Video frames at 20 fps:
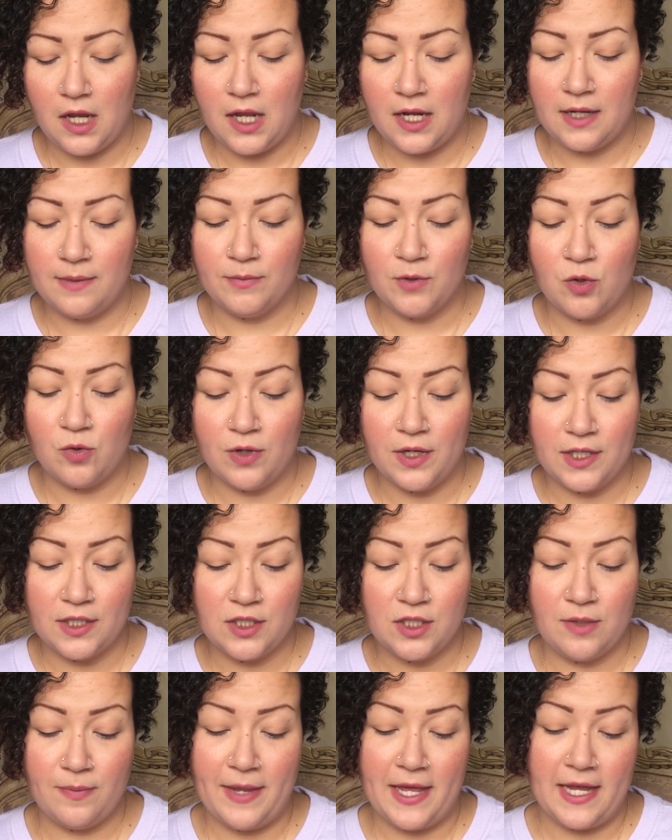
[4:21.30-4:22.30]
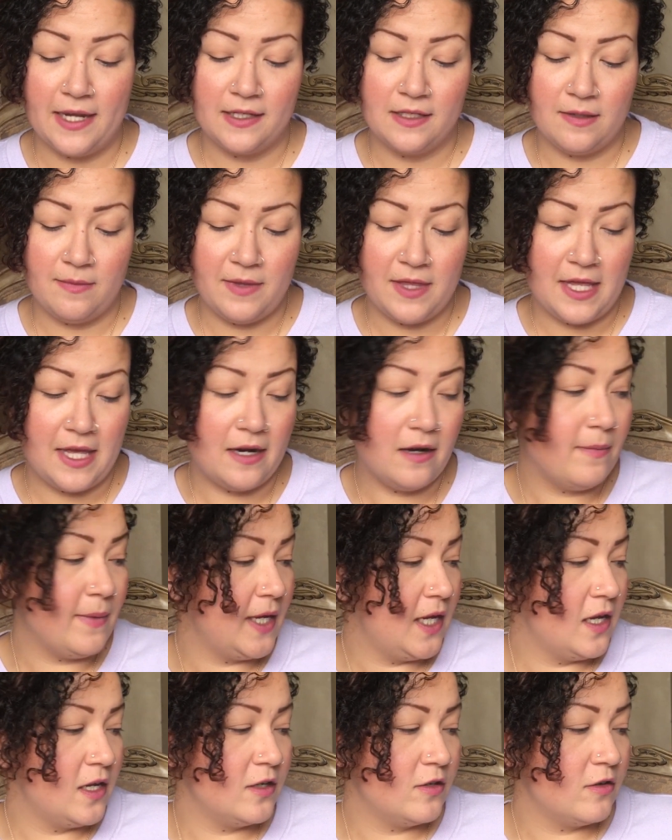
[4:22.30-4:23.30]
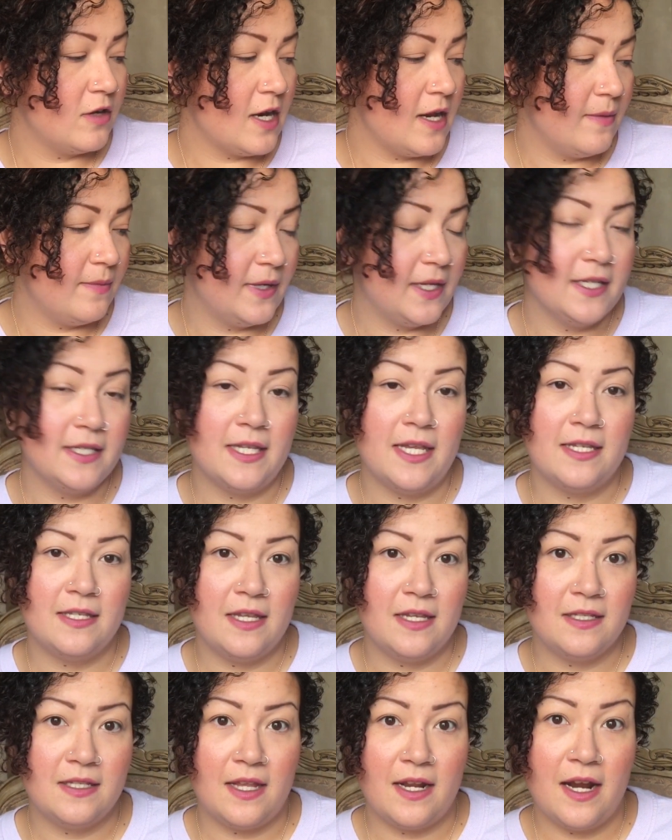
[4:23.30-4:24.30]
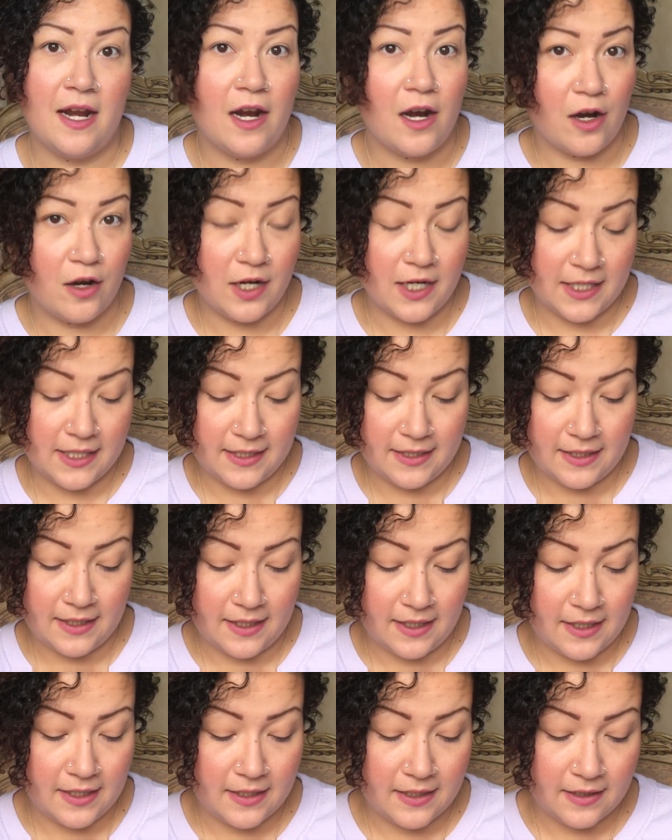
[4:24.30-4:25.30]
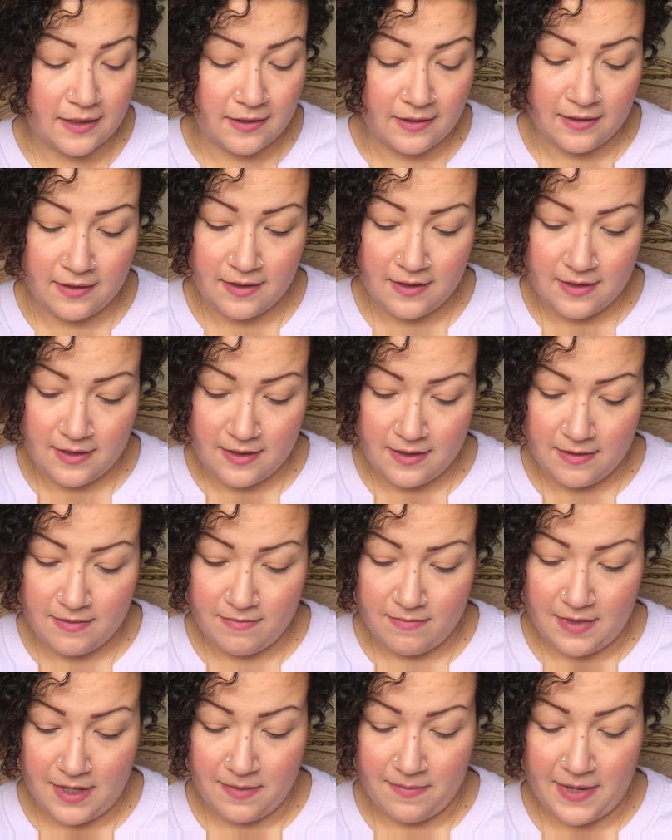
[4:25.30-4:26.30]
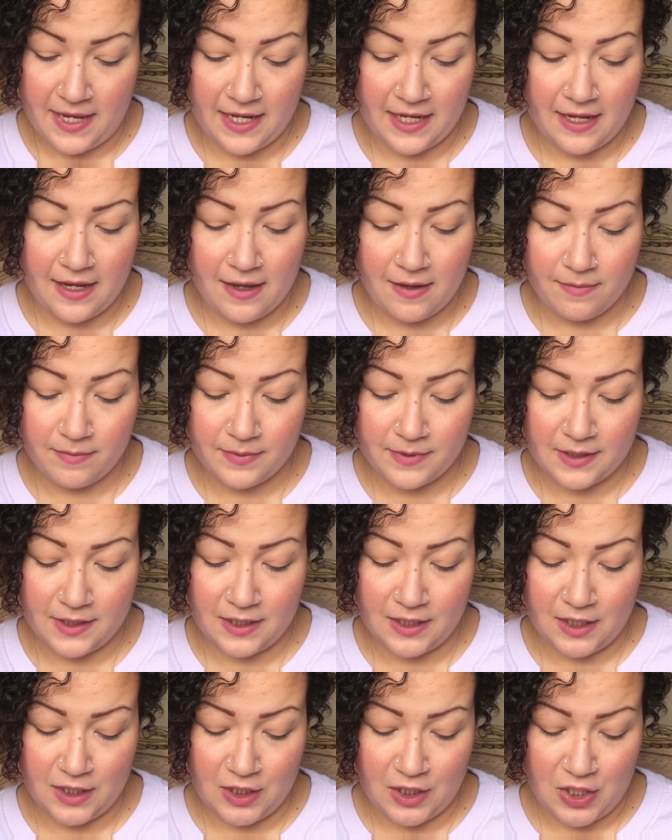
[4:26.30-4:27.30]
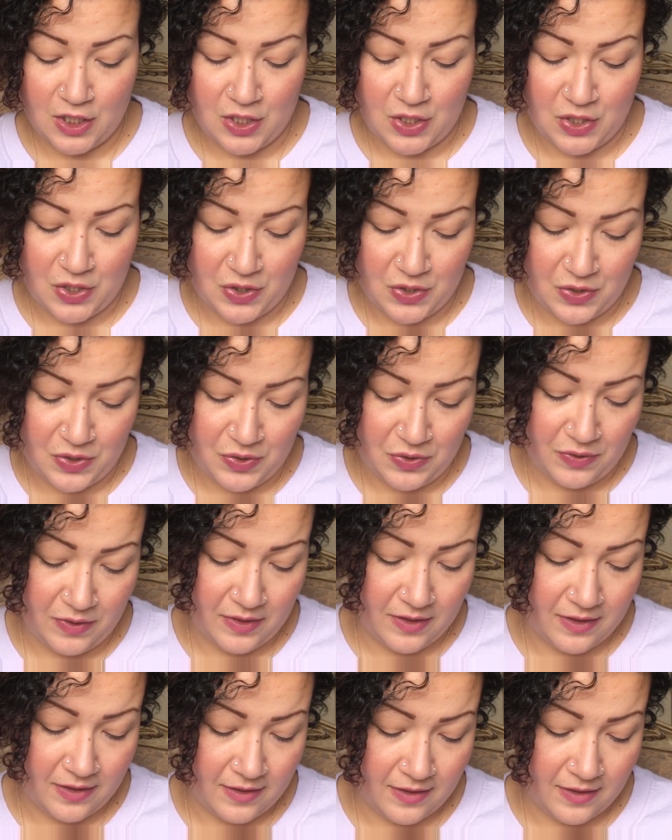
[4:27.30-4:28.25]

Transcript: and I'm going to pack some of that on my under eye because, as I said, I already did my makeup, so